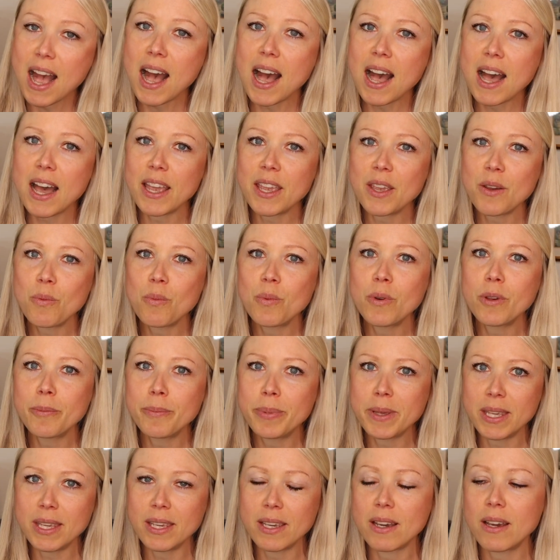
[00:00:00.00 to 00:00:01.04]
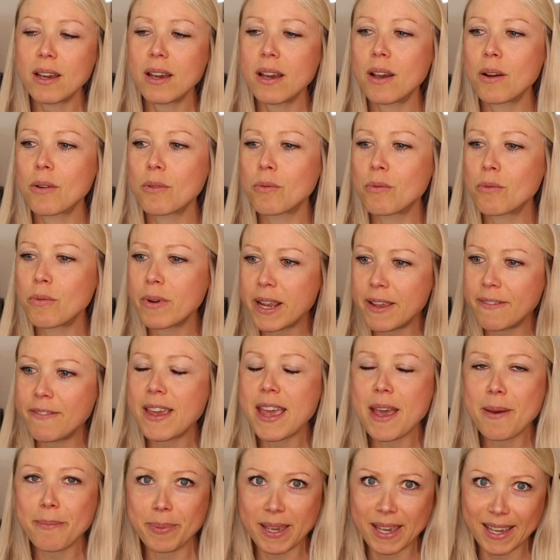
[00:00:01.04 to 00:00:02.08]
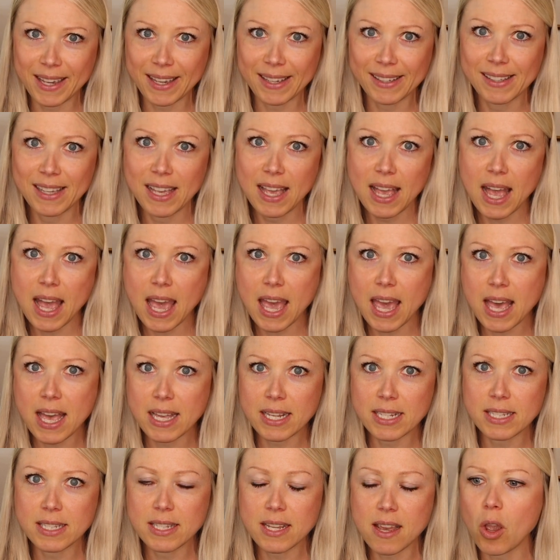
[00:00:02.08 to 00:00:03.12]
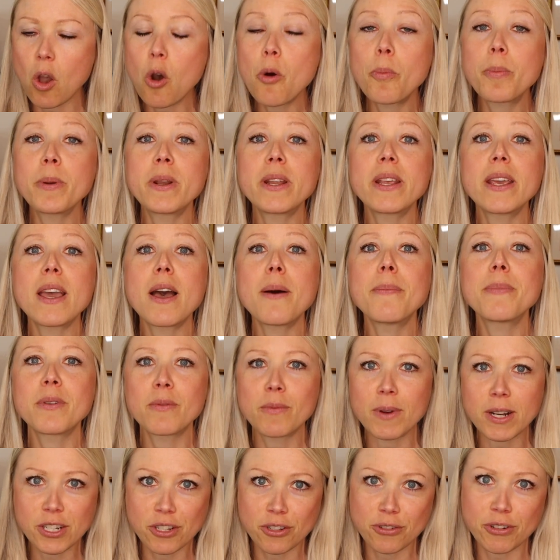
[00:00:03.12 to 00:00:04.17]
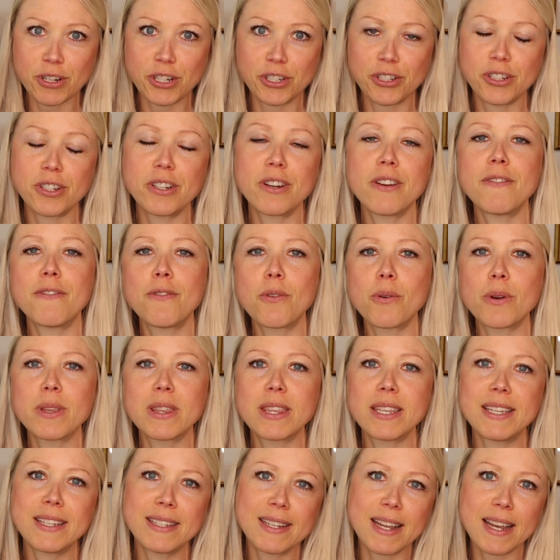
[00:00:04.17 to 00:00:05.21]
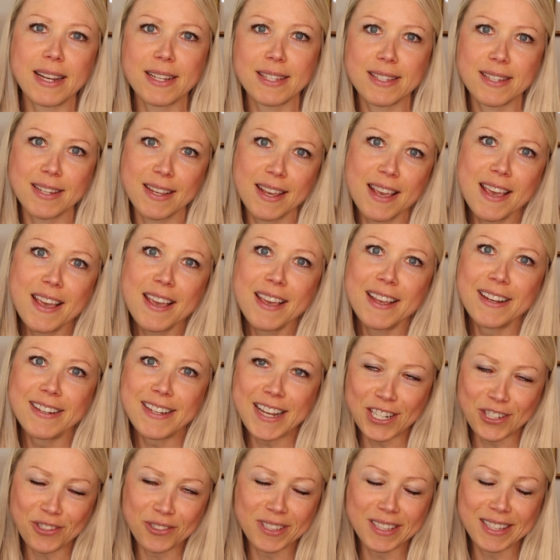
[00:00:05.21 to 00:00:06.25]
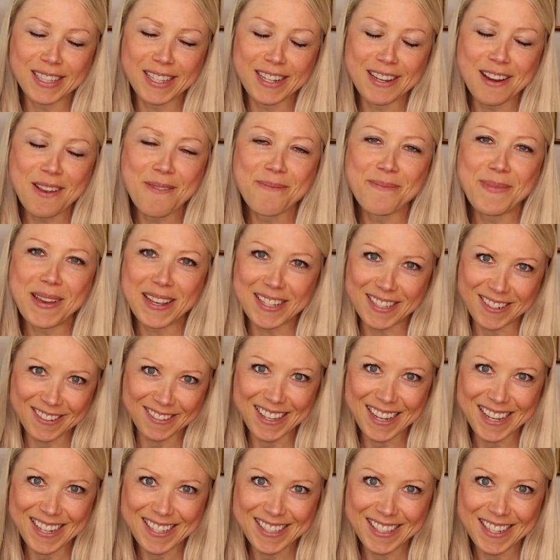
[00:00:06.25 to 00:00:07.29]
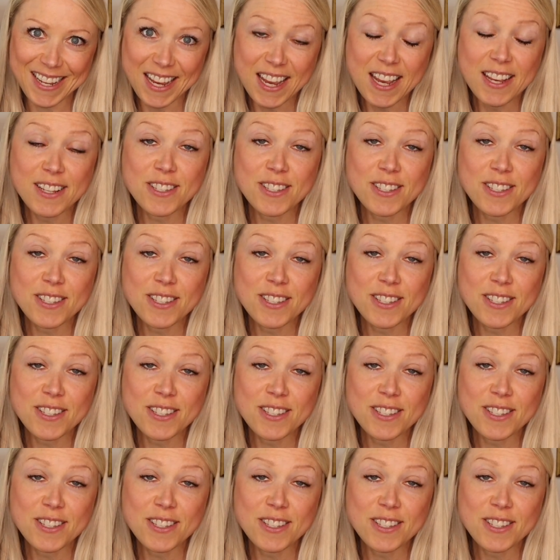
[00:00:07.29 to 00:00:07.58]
I will be revamping and opening up registration for the next Naturally Lean Masterclass.